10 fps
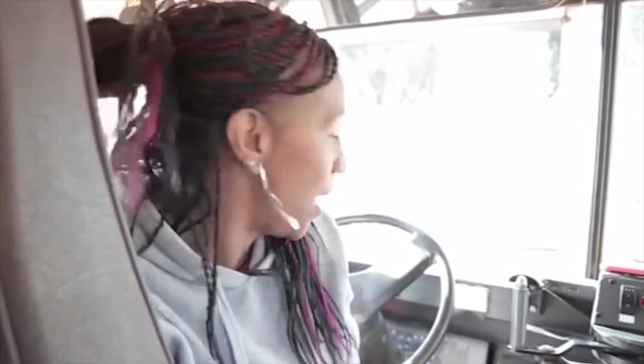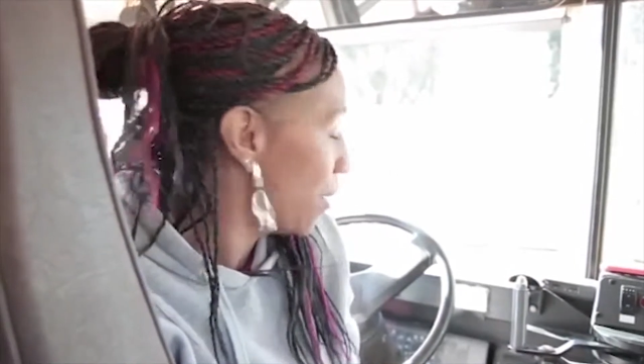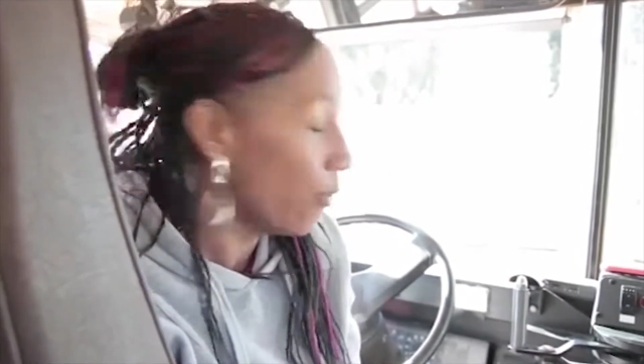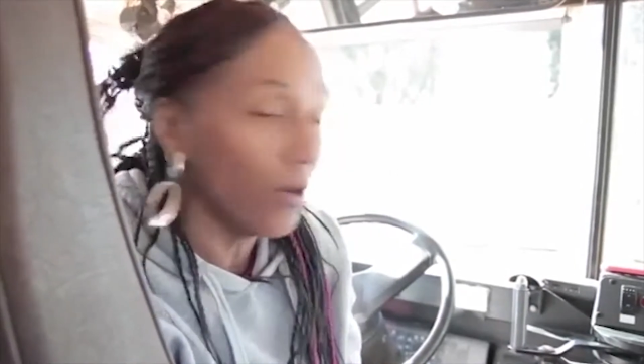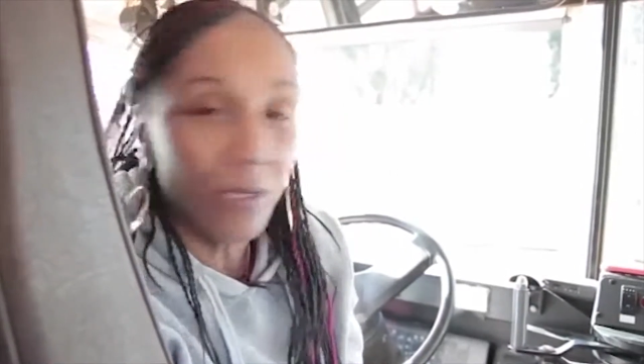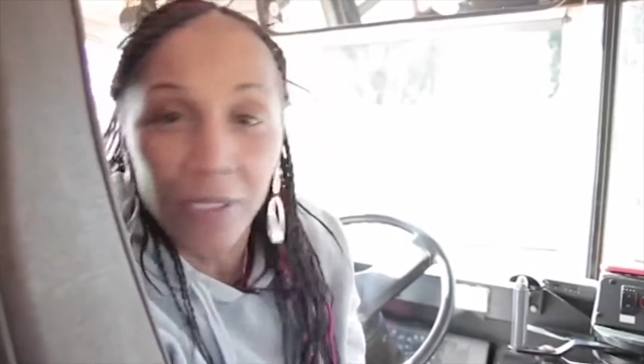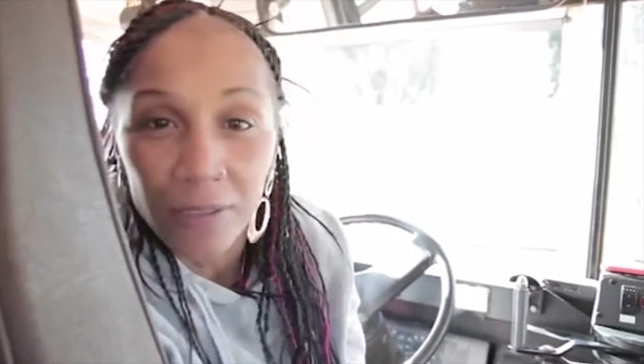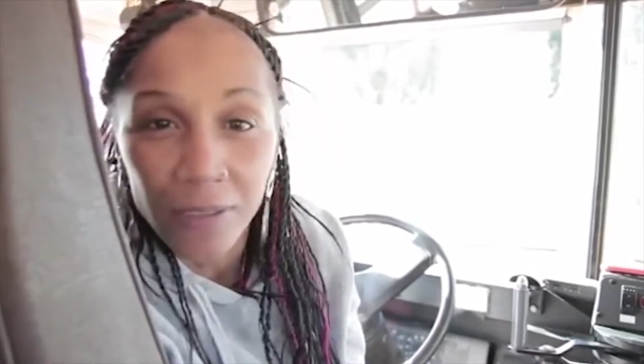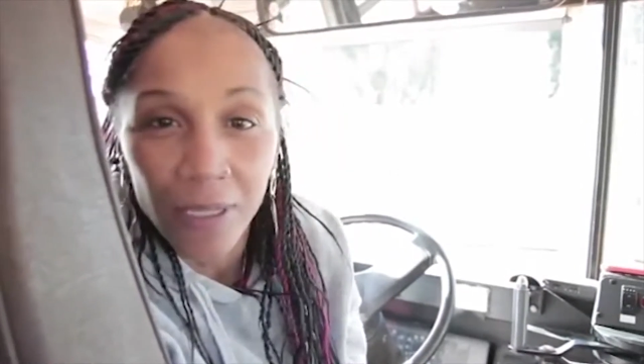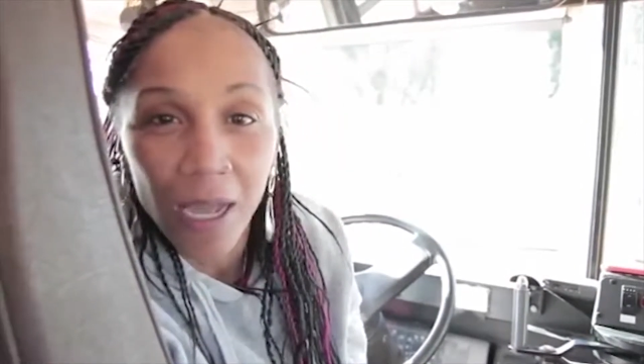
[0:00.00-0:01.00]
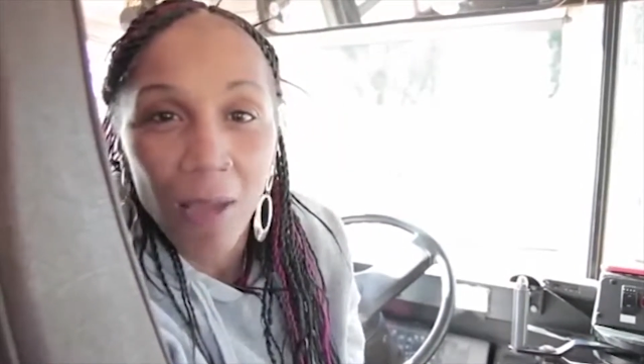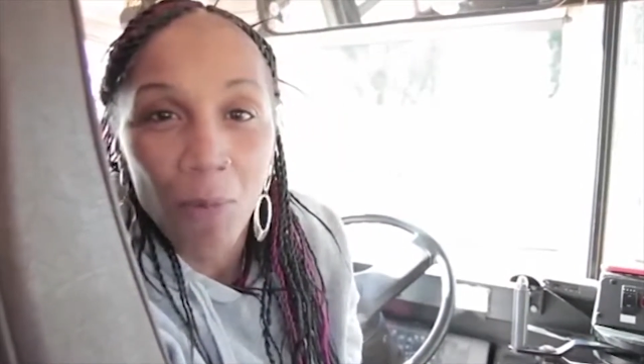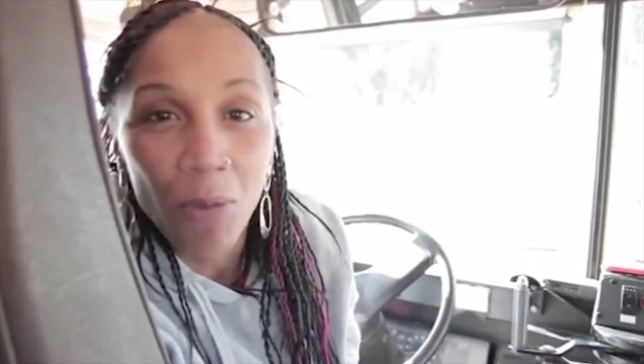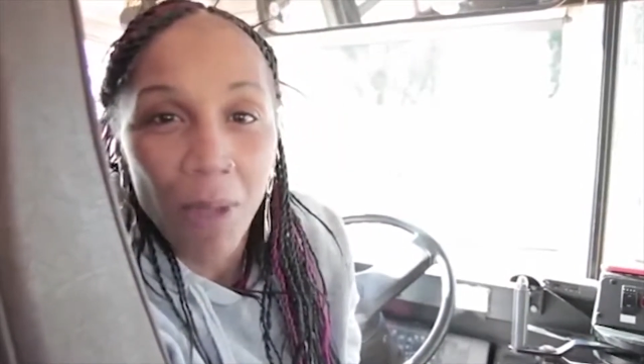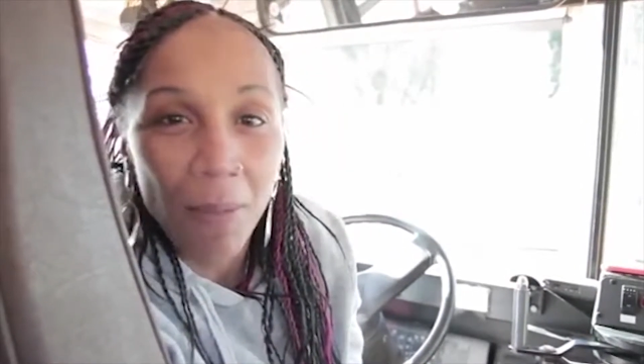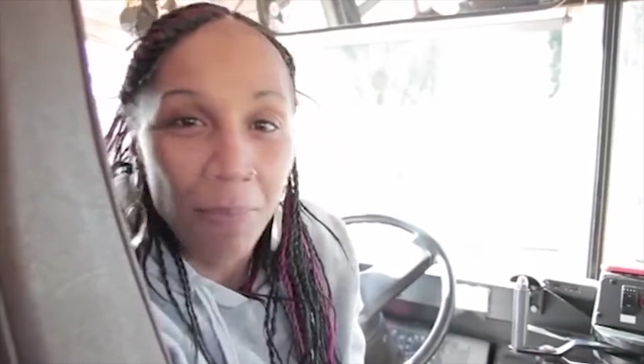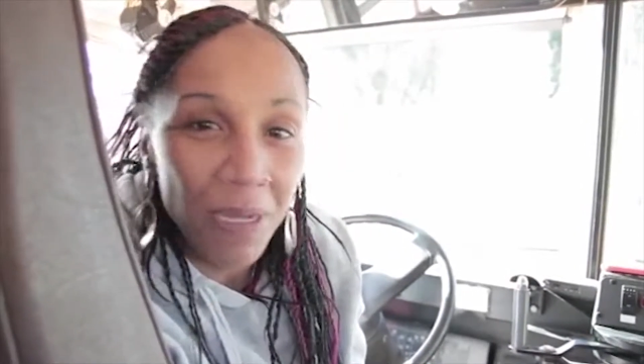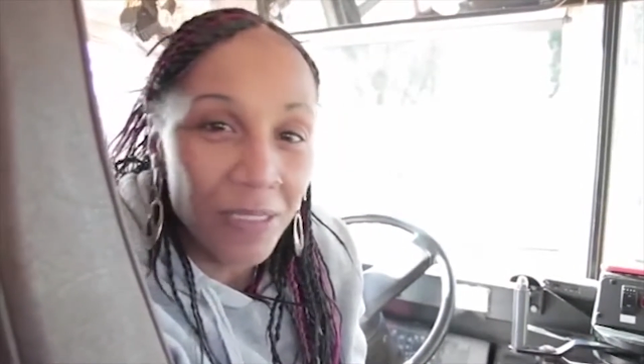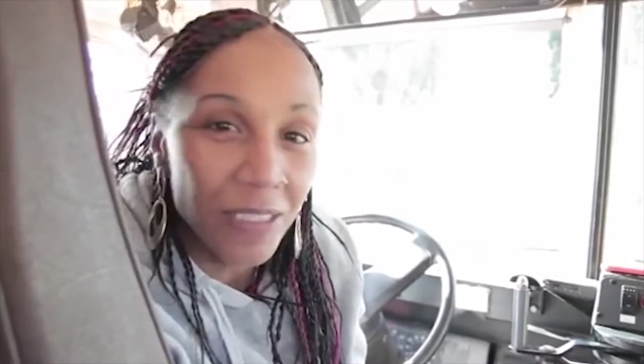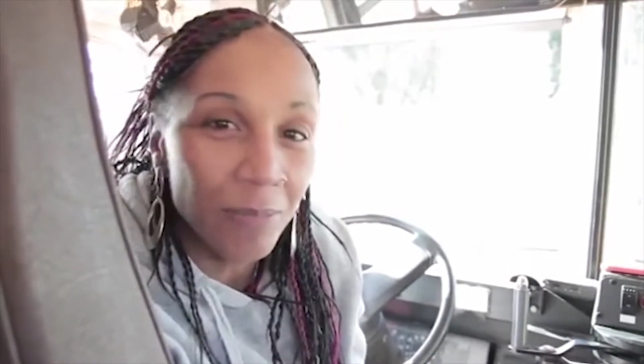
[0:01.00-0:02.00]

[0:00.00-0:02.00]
I'm working. I'm on my bus.